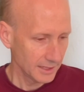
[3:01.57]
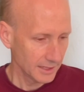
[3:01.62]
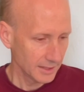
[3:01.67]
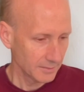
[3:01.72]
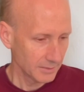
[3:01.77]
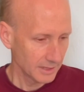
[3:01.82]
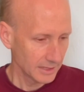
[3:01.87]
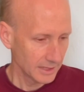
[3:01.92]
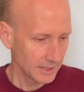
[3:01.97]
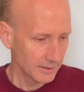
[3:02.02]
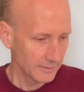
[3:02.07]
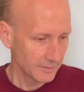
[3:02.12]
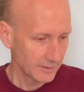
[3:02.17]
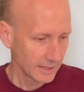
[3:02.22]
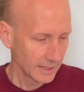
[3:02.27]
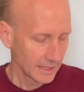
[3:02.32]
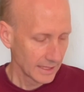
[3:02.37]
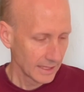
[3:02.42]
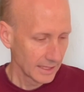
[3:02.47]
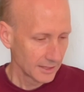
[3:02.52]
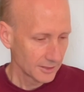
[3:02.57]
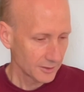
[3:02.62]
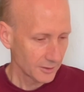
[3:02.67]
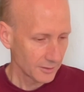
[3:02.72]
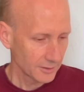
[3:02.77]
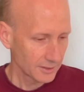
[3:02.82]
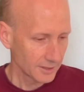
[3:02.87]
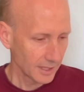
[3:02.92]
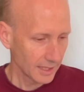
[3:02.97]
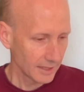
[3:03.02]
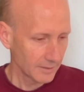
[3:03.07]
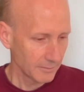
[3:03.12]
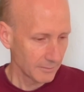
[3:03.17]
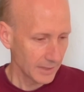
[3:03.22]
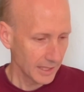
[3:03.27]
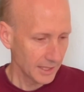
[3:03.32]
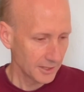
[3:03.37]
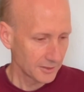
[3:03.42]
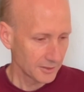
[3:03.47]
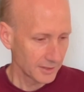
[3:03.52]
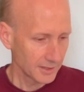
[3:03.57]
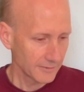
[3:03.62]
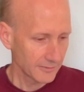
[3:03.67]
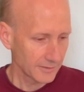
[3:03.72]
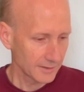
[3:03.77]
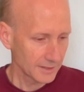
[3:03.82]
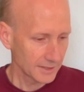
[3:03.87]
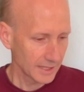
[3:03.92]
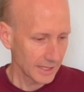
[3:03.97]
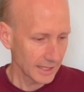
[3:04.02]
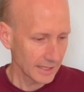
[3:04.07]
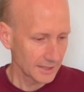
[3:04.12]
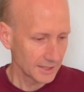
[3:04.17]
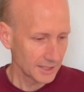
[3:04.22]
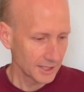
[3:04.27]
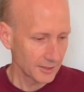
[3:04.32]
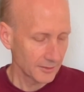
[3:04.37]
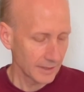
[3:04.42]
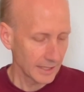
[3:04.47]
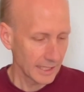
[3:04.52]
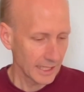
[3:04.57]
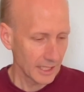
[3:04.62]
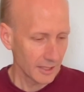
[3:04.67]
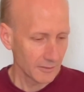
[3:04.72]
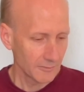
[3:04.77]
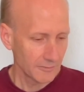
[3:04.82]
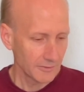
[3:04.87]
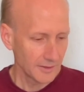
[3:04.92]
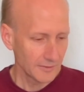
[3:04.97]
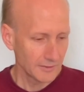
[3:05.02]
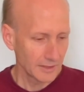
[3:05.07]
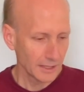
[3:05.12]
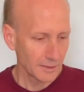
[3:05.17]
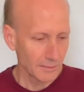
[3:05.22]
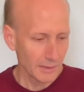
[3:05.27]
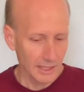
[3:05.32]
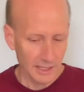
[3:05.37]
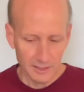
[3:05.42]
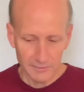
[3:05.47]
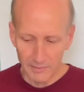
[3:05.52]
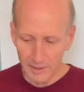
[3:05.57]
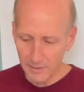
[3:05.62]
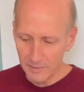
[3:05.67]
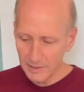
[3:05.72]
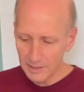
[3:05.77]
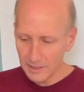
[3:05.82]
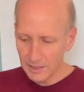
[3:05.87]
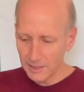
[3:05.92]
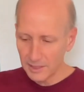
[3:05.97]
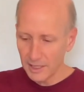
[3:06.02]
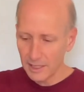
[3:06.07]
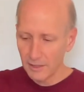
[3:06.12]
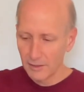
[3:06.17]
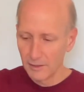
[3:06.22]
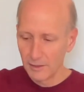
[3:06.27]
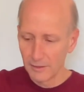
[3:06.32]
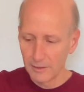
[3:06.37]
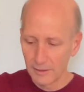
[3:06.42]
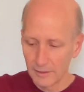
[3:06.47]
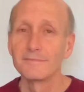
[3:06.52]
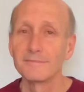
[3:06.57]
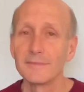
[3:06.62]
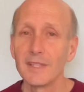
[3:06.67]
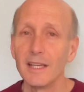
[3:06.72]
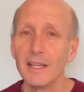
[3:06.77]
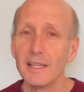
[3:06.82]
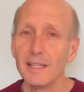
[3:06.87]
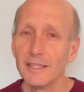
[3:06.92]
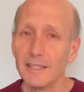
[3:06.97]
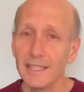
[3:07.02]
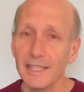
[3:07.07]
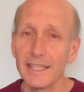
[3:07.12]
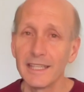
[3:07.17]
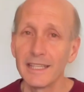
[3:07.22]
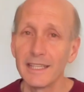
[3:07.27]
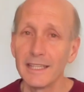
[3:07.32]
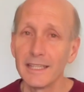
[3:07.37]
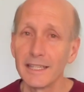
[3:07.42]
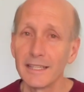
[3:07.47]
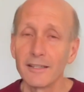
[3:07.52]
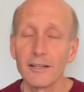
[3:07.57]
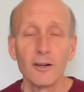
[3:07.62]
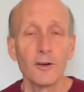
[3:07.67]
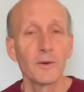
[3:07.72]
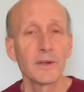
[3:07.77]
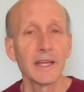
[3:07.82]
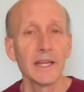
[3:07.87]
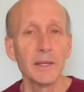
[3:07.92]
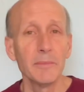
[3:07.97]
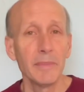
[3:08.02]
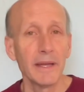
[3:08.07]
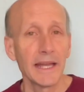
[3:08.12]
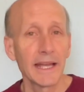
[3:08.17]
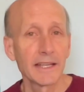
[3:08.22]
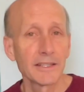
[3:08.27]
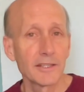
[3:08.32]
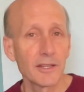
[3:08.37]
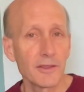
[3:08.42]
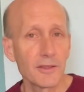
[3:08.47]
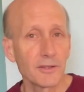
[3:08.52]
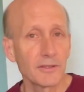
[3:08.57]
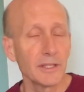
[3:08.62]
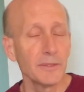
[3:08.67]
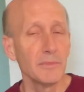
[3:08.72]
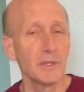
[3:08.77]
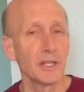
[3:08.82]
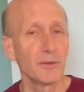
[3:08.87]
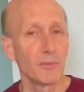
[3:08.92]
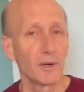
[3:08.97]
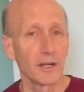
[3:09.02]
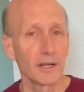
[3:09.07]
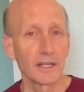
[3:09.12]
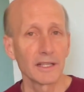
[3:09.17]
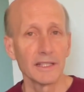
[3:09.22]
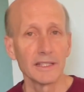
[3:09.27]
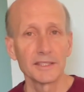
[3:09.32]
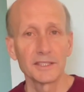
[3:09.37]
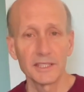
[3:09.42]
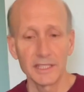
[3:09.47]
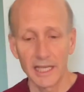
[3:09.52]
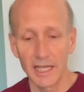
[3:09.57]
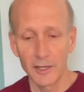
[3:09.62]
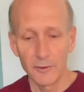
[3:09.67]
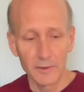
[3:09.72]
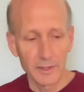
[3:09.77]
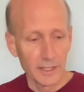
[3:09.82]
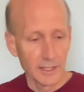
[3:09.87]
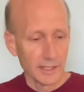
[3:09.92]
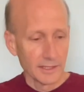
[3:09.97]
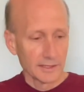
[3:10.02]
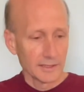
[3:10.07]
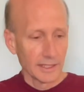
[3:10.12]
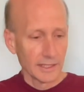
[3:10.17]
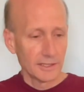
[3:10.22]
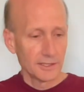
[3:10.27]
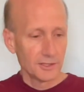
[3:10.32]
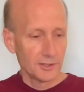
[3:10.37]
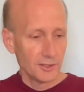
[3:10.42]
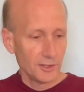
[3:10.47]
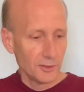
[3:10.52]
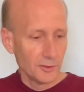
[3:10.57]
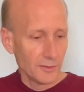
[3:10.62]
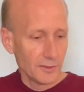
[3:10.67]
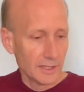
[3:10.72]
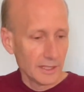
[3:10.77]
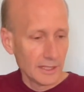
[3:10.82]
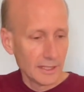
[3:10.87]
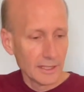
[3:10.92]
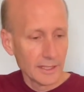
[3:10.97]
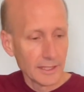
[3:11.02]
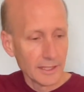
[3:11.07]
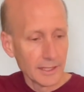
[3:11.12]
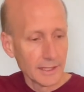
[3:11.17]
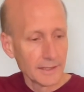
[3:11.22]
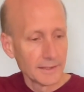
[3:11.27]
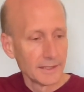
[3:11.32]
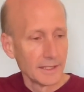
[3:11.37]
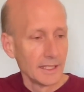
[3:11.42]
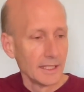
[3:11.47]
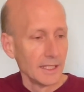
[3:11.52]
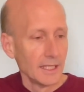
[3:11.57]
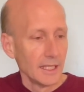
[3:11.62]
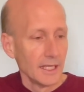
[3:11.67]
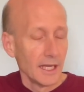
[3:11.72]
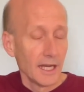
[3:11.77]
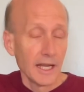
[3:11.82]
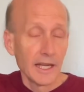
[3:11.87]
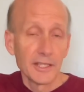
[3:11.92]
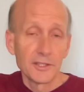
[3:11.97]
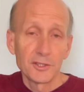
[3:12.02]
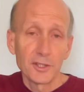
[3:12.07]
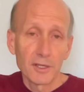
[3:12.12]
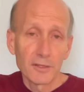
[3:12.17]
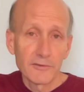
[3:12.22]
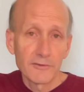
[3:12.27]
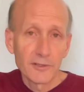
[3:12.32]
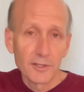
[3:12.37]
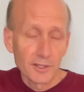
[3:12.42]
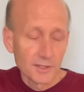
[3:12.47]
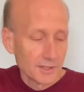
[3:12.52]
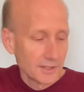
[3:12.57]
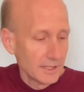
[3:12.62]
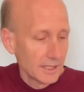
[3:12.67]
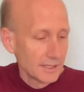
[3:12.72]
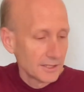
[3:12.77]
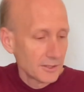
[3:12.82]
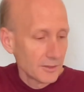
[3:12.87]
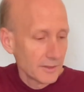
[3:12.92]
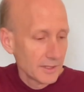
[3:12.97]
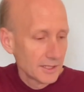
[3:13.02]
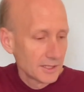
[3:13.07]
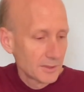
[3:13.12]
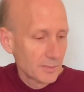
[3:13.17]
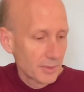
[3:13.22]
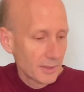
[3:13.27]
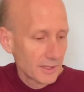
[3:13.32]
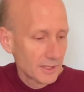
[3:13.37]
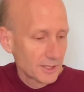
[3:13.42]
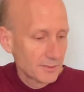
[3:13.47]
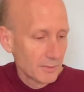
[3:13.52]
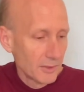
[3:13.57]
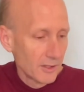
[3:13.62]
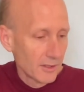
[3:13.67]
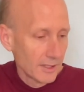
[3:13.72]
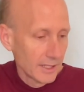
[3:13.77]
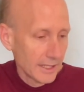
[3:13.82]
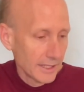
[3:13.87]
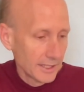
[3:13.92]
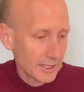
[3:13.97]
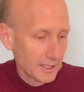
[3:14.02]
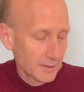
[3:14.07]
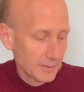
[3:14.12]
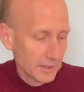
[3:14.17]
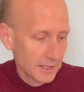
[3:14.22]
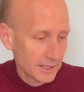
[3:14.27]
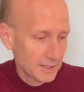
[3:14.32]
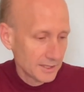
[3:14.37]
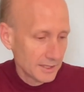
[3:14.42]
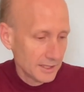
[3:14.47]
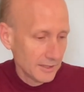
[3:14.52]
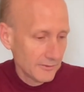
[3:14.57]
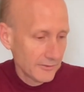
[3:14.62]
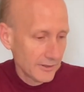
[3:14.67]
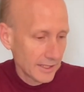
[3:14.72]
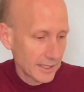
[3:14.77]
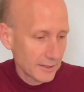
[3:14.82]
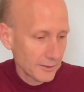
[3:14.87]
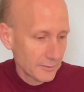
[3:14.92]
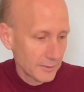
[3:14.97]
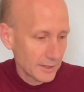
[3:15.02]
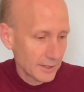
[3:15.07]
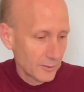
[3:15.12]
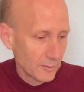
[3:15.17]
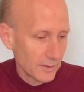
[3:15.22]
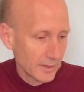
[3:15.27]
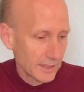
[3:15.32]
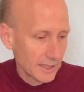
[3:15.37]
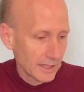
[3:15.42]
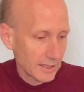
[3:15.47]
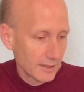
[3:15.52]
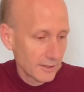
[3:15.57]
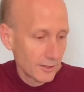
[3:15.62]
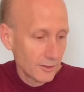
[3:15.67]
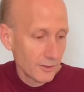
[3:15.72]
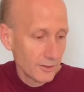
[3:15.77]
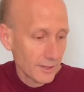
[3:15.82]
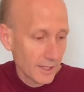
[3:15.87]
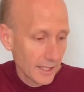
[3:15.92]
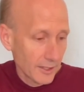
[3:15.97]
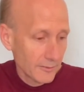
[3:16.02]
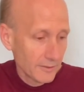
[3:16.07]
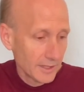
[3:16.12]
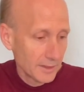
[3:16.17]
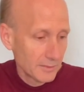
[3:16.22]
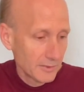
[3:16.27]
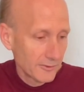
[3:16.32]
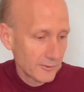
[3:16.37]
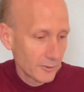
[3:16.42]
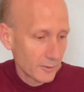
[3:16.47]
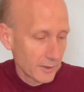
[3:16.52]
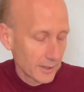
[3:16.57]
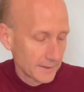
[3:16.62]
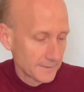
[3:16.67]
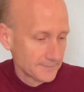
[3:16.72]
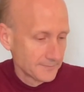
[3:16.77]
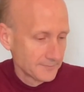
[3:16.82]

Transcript: I believe. So there's not a major difference I can see right now in 15 minutes. Maybe it's gonna take longer. Ding, ding. Okay, back at the 30-minute mark. Let's see how it does. Let's do the eye chart first. And so this is a pretty small line here, but let's see if I can read the one I could not read before.